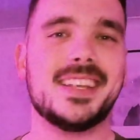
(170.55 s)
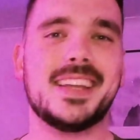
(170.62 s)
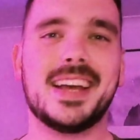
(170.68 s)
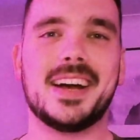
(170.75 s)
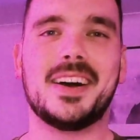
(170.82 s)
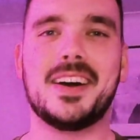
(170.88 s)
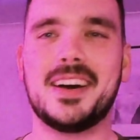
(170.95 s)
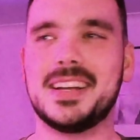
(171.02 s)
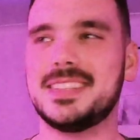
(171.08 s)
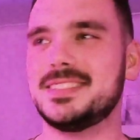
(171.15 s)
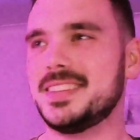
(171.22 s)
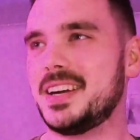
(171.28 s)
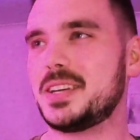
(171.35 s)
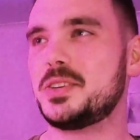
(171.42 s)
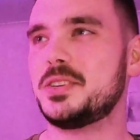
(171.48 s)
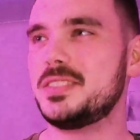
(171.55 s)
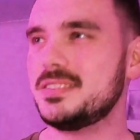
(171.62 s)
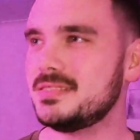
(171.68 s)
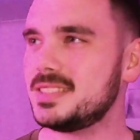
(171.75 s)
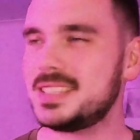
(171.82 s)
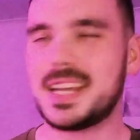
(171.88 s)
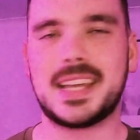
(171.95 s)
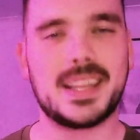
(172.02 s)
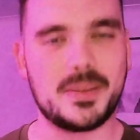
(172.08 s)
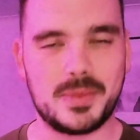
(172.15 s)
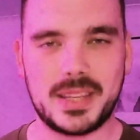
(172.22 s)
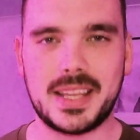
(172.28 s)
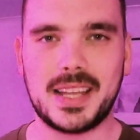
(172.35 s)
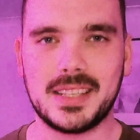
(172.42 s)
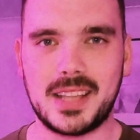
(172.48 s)
Now, I couldn't say that
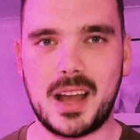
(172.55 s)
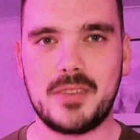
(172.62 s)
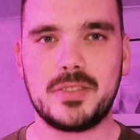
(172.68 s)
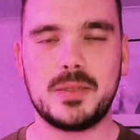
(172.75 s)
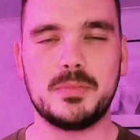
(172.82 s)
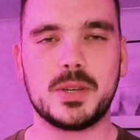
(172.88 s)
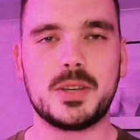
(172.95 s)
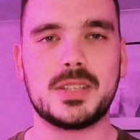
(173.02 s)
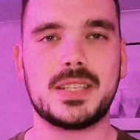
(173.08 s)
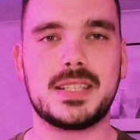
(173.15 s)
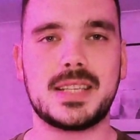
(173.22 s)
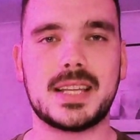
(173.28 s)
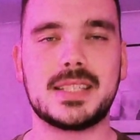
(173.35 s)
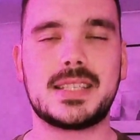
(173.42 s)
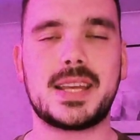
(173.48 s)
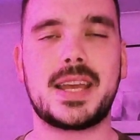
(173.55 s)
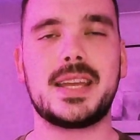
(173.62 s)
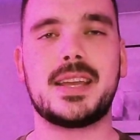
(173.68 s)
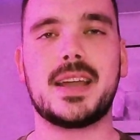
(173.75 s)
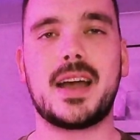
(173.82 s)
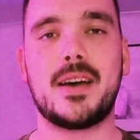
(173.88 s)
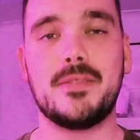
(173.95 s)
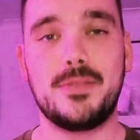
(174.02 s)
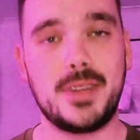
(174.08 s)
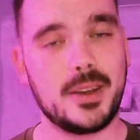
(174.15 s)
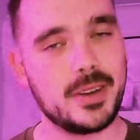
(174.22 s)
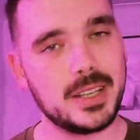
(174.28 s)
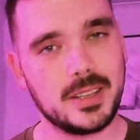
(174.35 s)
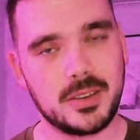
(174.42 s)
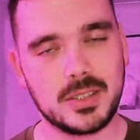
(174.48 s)
without laughing because it does take a
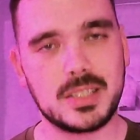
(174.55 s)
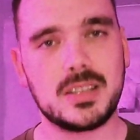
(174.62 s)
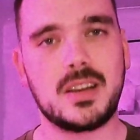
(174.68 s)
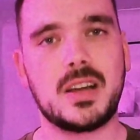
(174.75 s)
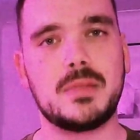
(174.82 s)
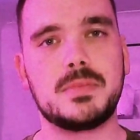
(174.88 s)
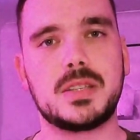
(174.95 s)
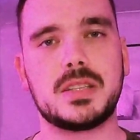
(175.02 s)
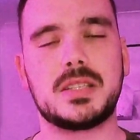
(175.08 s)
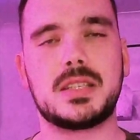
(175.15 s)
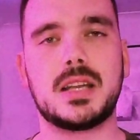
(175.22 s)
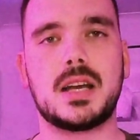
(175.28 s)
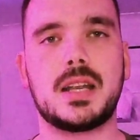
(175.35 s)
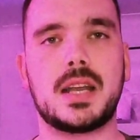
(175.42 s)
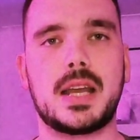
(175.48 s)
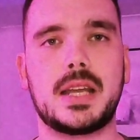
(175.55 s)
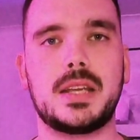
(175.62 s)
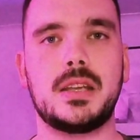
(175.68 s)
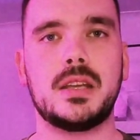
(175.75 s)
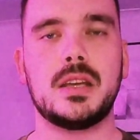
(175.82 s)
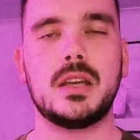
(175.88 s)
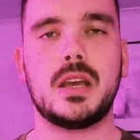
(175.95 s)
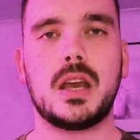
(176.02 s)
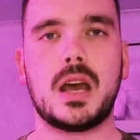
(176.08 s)
very long time to start a